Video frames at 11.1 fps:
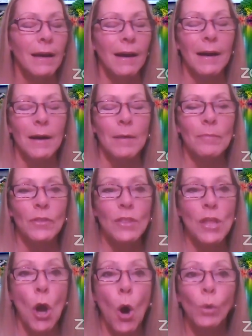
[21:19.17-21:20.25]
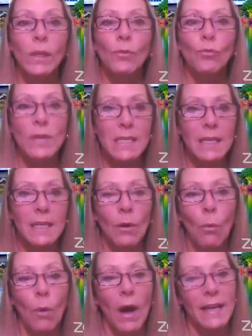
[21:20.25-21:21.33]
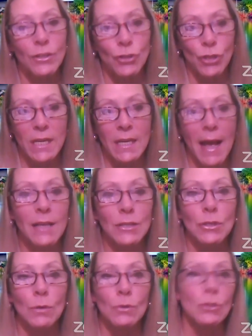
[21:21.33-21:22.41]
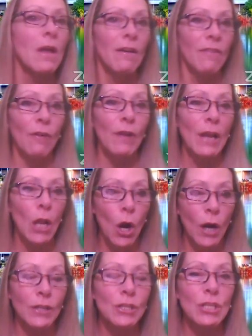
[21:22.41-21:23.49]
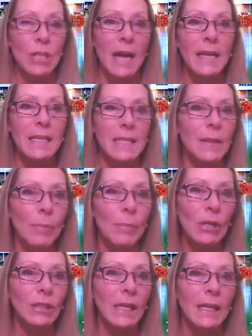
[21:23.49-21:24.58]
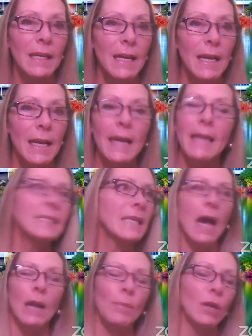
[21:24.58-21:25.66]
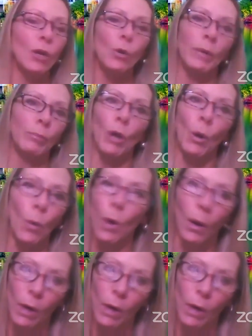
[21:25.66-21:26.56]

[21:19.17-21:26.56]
the only reason why Gene has those very large signs on the building, it's got to be a quid pro quo.